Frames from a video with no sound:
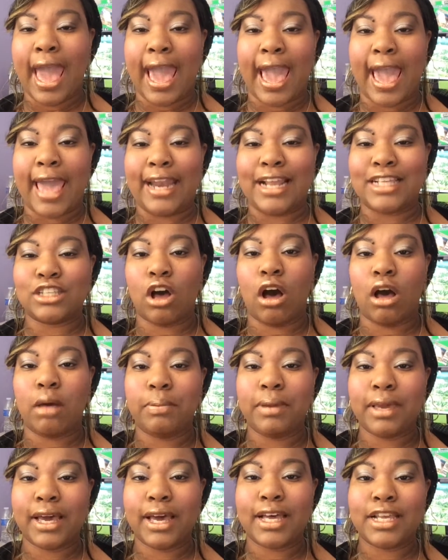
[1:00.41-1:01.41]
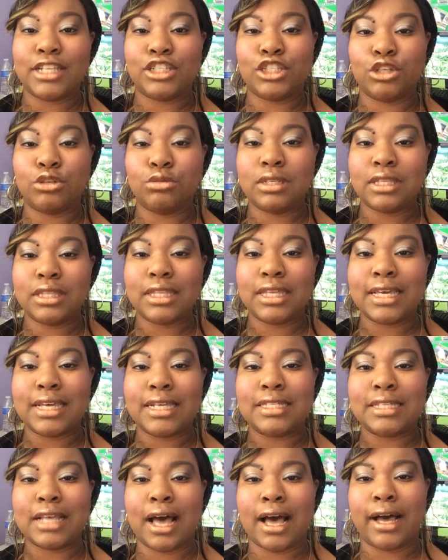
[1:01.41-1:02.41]
And it's all because using
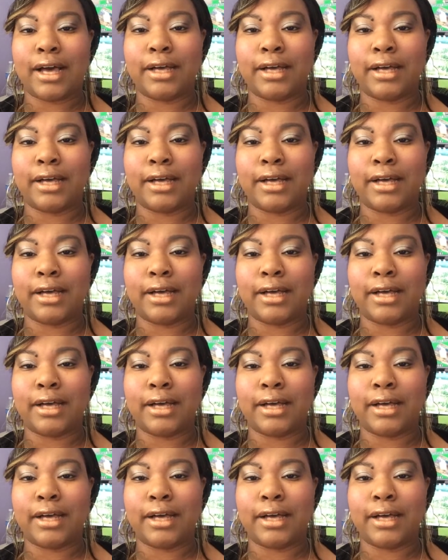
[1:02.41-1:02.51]
this